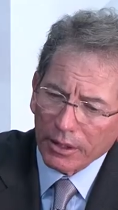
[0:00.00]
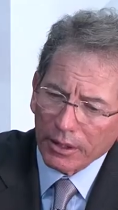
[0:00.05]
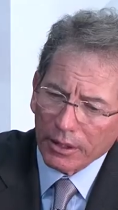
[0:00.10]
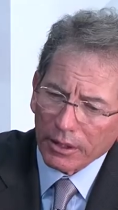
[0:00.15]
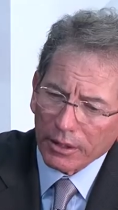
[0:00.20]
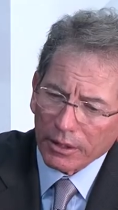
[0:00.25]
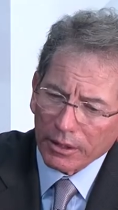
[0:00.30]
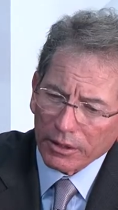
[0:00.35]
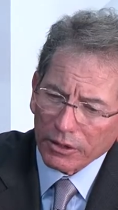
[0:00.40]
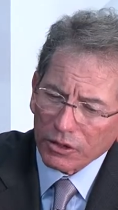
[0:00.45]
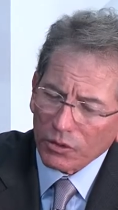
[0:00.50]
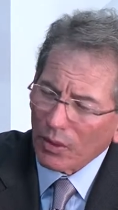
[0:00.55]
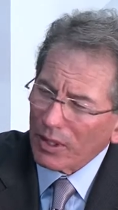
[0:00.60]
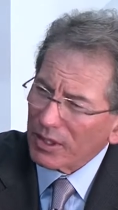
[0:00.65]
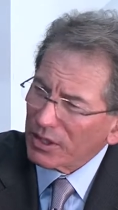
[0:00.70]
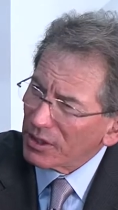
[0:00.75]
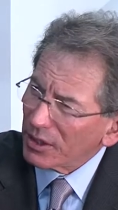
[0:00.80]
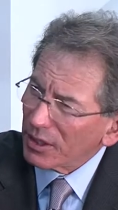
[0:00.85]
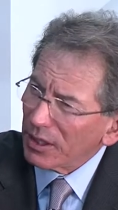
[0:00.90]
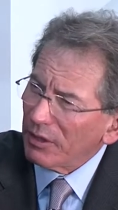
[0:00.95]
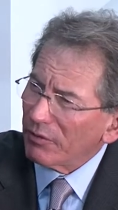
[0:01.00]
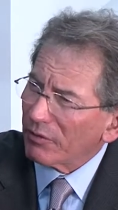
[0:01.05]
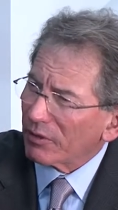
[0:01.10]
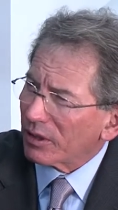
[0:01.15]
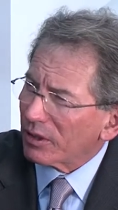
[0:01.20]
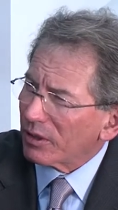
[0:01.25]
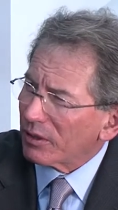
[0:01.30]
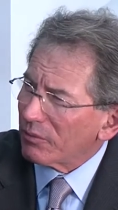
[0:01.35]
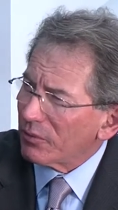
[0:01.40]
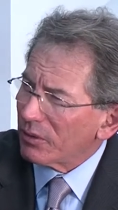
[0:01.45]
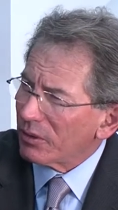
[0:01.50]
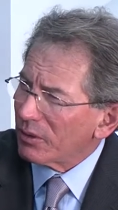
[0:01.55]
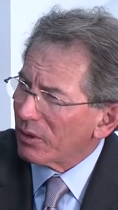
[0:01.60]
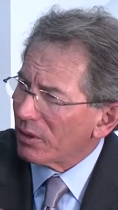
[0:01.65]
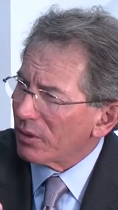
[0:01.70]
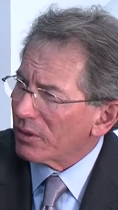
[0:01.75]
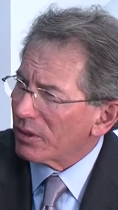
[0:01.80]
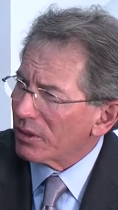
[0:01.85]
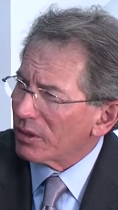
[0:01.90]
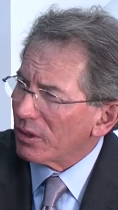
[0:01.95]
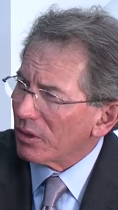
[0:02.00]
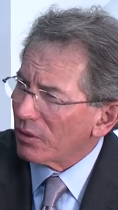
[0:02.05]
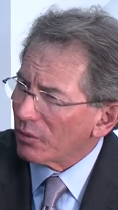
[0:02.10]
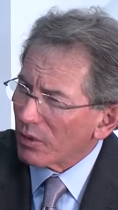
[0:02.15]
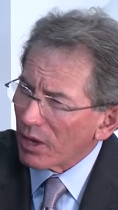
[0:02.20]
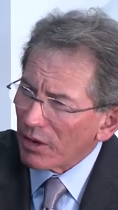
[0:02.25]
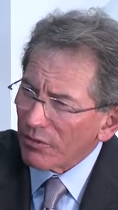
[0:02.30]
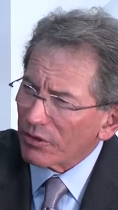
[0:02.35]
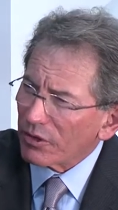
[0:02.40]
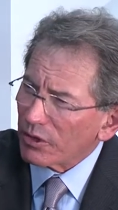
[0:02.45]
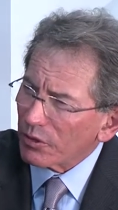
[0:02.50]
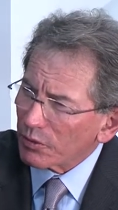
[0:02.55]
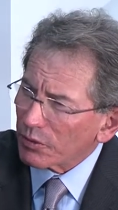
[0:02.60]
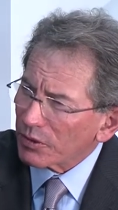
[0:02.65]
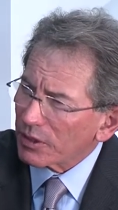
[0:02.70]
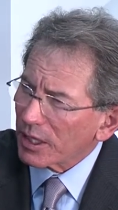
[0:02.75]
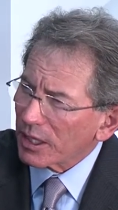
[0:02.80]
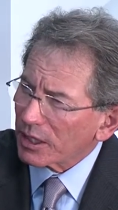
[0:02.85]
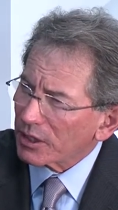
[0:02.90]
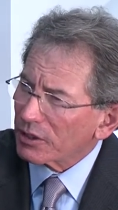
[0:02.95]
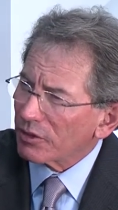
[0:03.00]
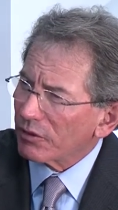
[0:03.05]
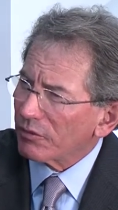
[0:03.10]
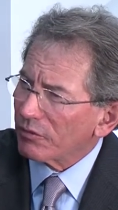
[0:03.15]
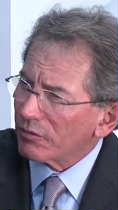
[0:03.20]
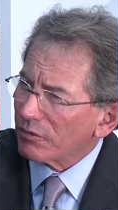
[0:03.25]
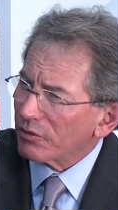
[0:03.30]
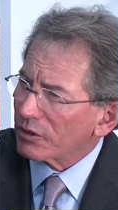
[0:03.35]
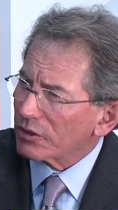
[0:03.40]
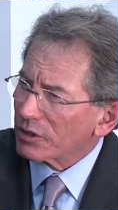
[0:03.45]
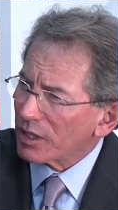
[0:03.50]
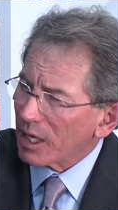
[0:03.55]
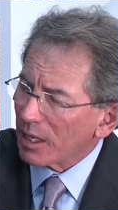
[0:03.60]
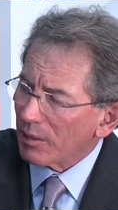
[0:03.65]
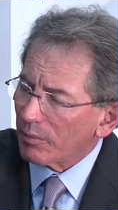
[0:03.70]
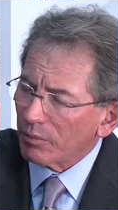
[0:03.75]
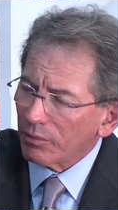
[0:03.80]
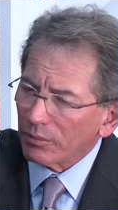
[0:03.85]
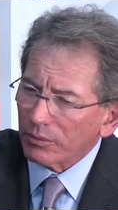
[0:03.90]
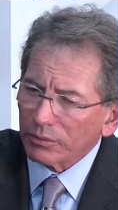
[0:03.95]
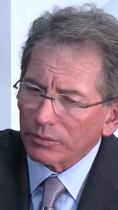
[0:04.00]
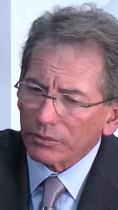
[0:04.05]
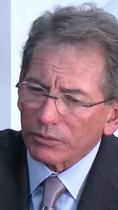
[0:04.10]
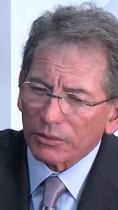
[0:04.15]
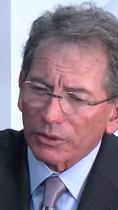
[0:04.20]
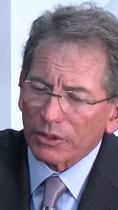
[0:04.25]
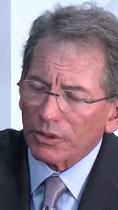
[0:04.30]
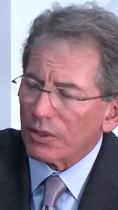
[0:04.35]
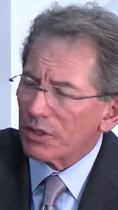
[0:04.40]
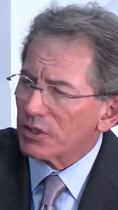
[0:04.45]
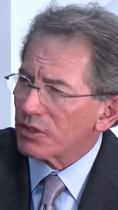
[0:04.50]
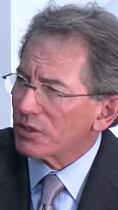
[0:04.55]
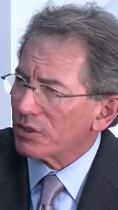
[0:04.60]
it's quite significant. We know that revenue protection, for example, to a U.S.